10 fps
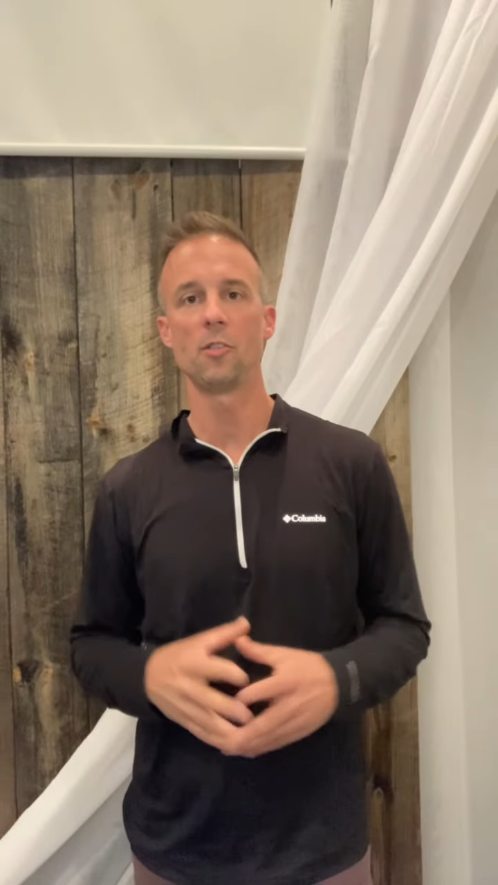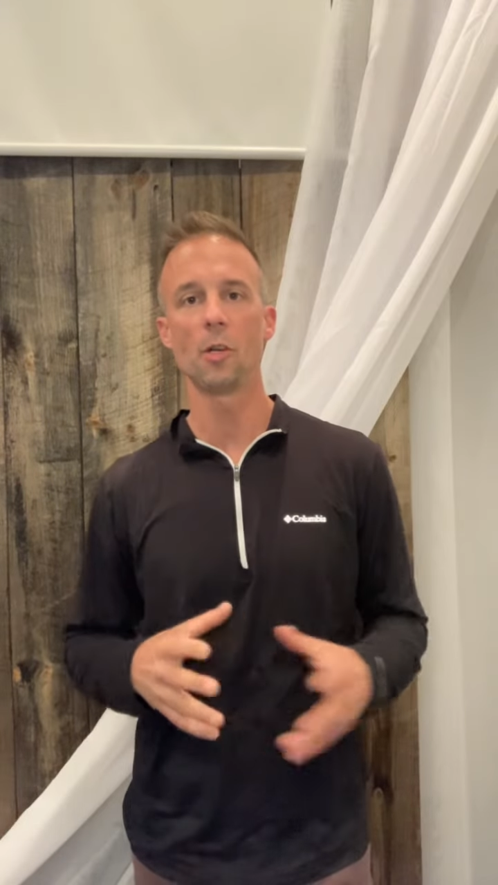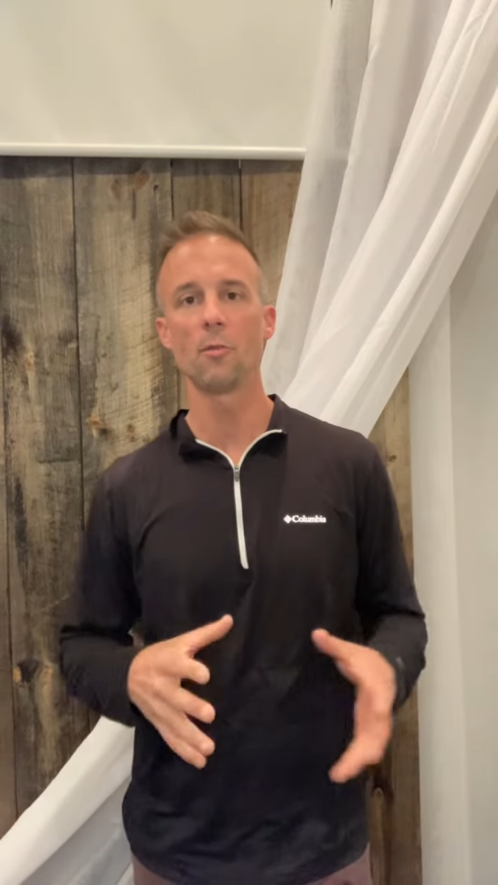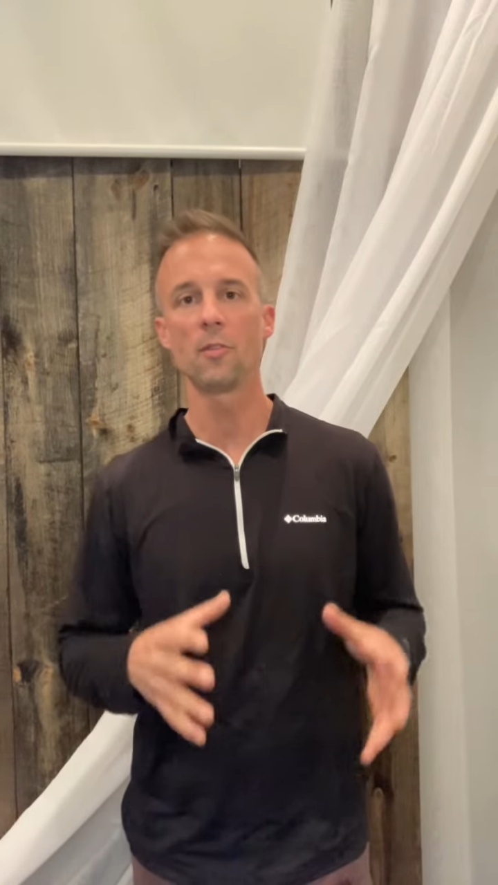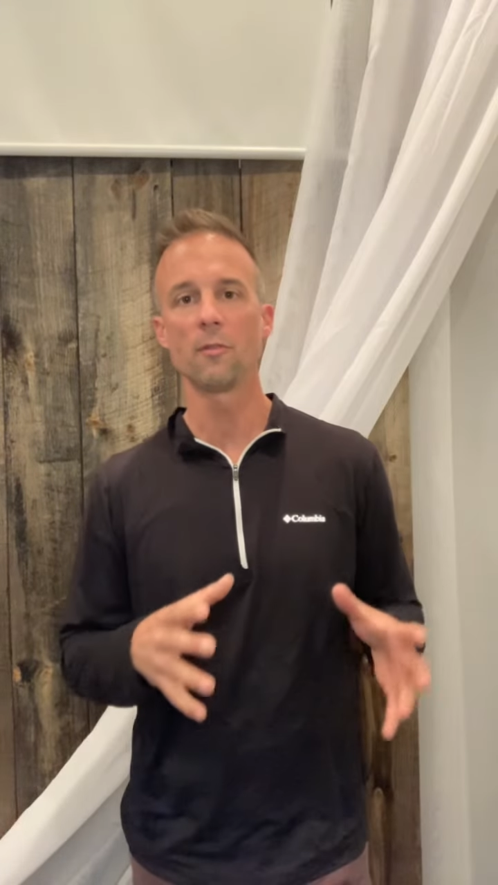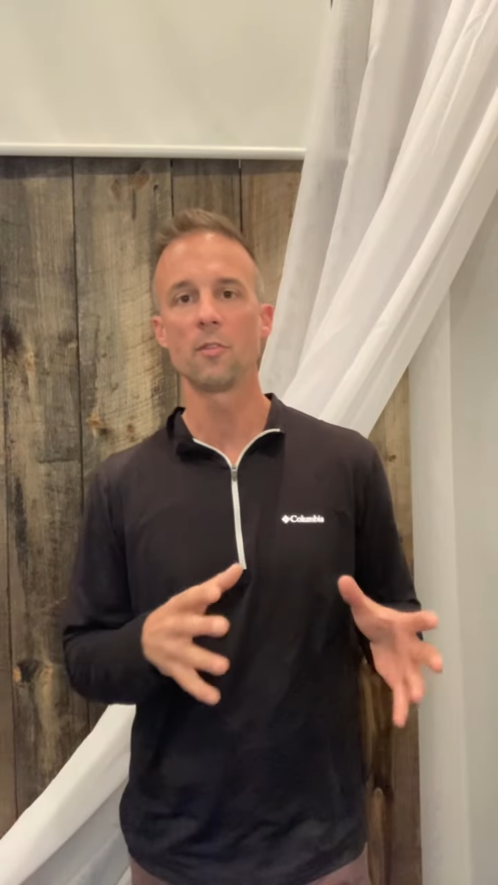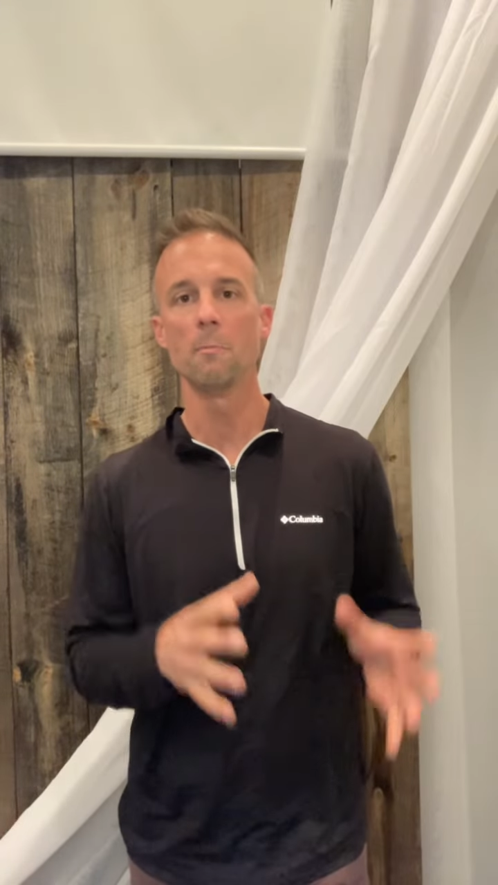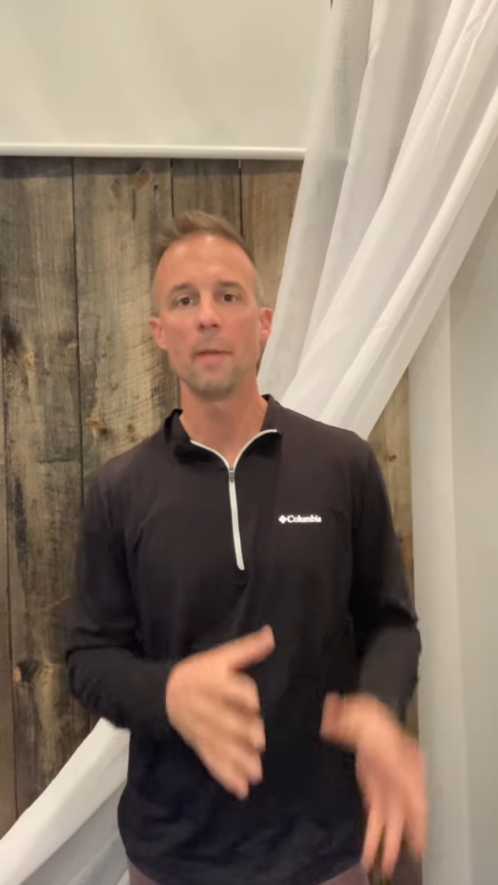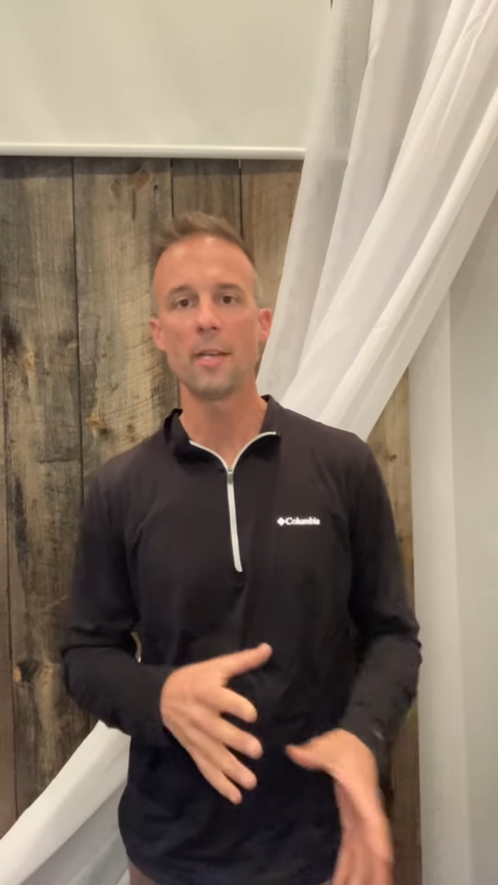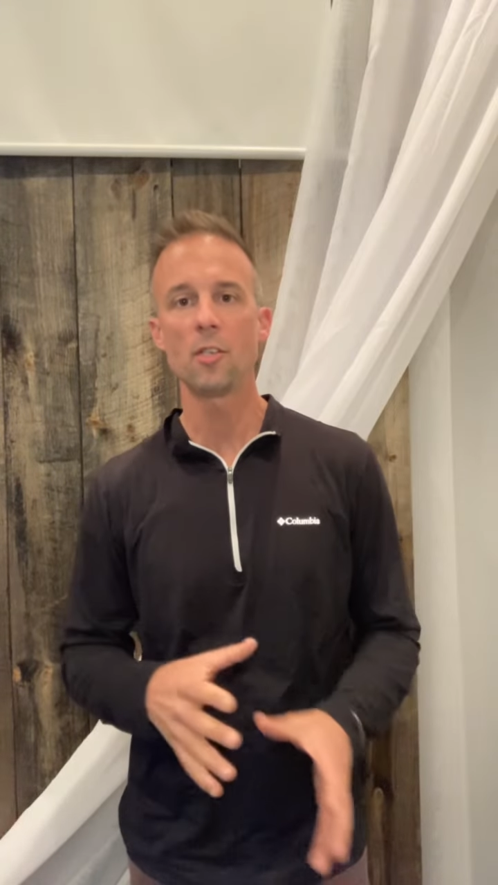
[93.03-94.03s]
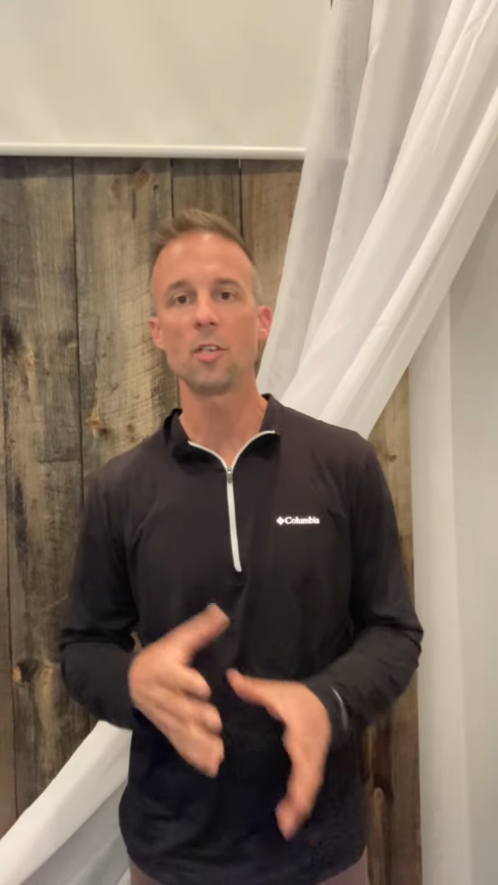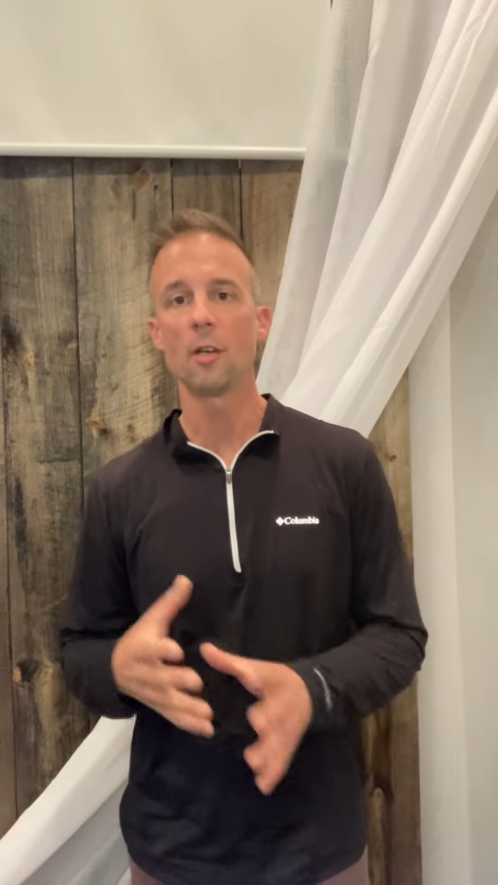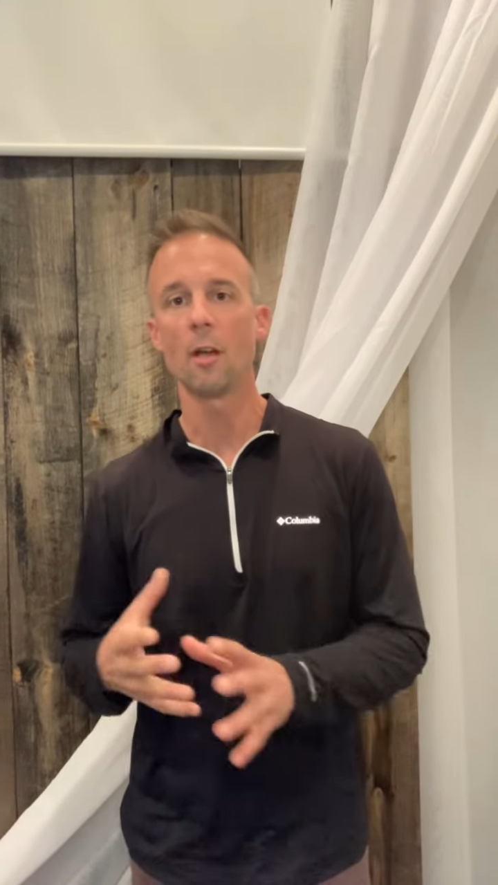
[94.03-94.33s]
Joseph's mention